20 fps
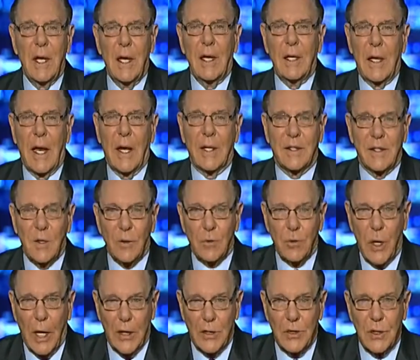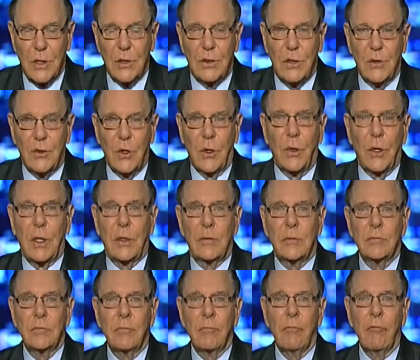in that direction to do
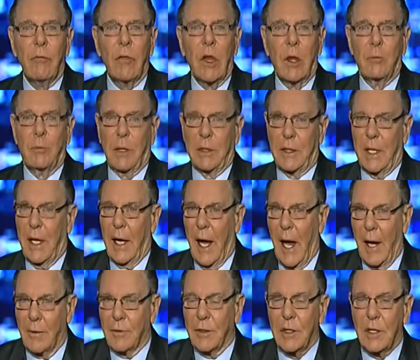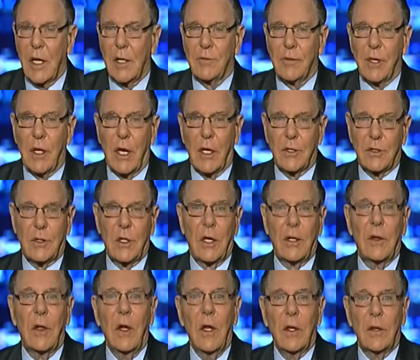it, but they haven't given us
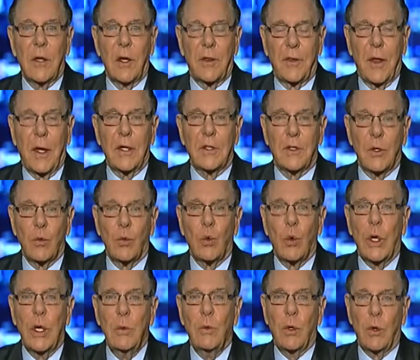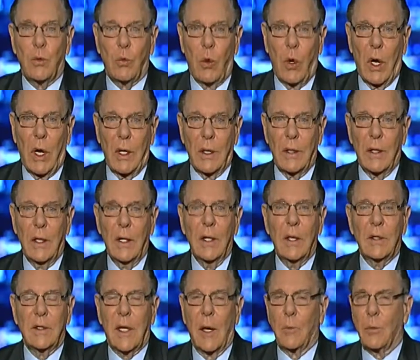the things that we would want
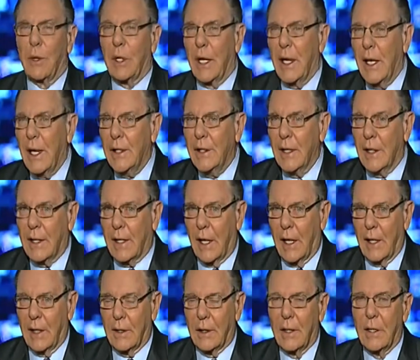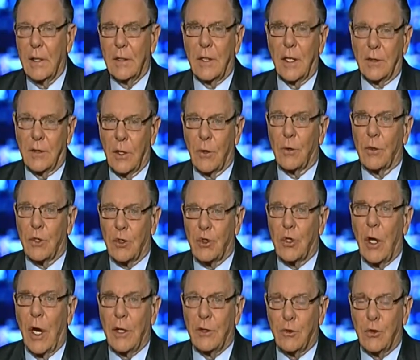that would indicate that there is
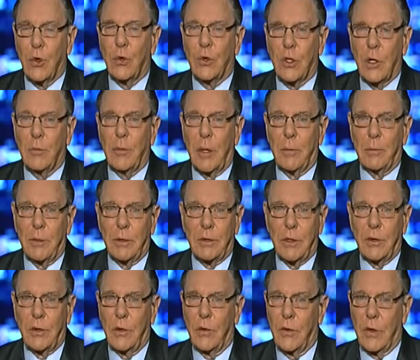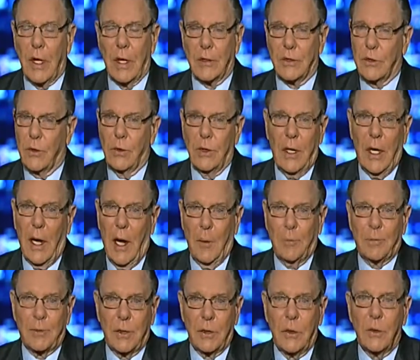a true commitment to do that. So yeah,
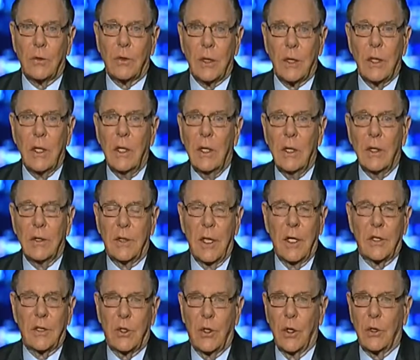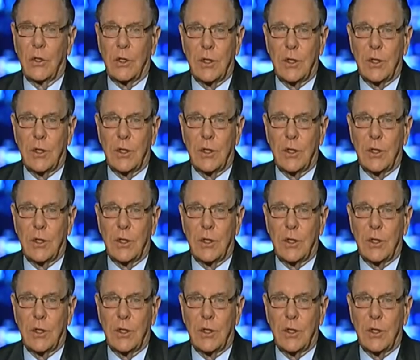absolutely. This could